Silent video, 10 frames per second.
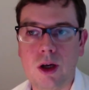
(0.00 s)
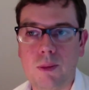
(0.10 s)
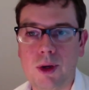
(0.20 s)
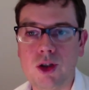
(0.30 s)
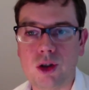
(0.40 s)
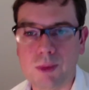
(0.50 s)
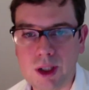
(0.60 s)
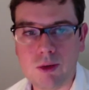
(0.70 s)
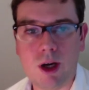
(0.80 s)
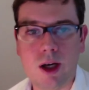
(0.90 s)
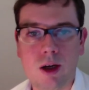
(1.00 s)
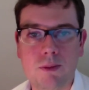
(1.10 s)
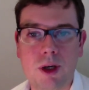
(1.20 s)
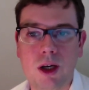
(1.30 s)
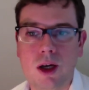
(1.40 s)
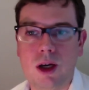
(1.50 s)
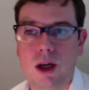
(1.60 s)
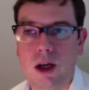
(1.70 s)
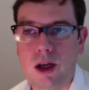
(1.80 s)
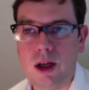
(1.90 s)
Benjamin Graham,
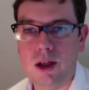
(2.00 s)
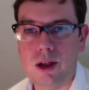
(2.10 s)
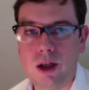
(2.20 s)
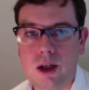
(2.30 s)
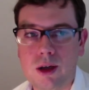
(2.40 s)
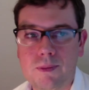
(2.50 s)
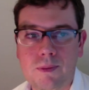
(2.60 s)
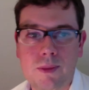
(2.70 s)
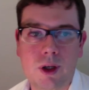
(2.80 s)
and um,